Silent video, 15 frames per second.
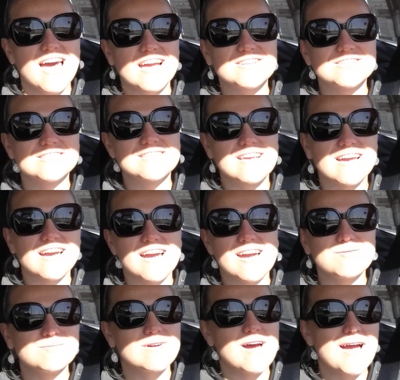
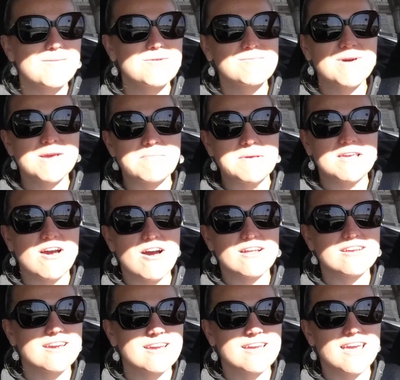I'm in my
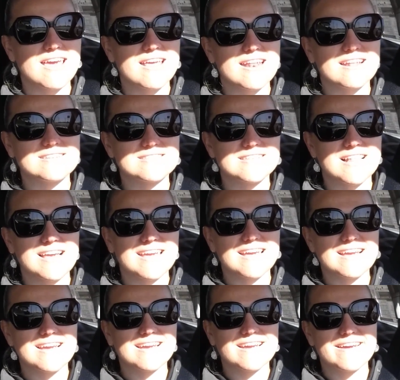Miata, and it's
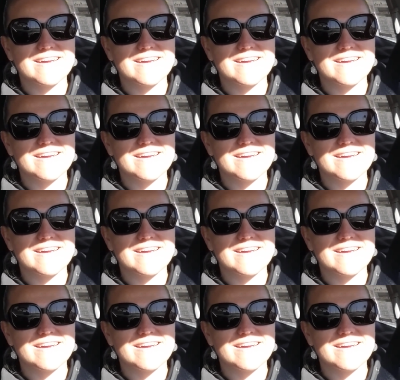like,